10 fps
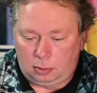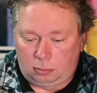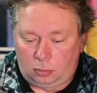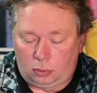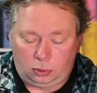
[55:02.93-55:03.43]

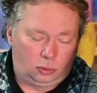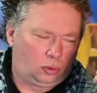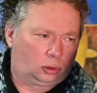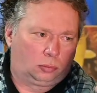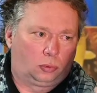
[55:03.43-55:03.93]

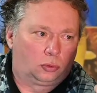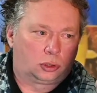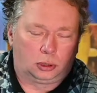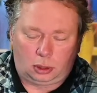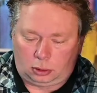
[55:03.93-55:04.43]
not a
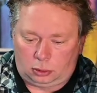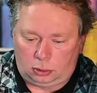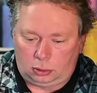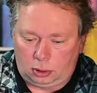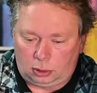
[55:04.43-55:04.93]
monster, but
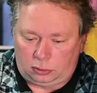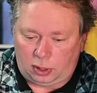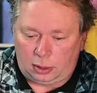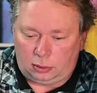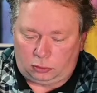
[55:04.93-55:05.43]
the
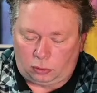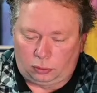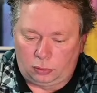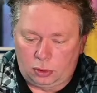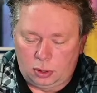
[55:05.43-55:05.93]
10-ton,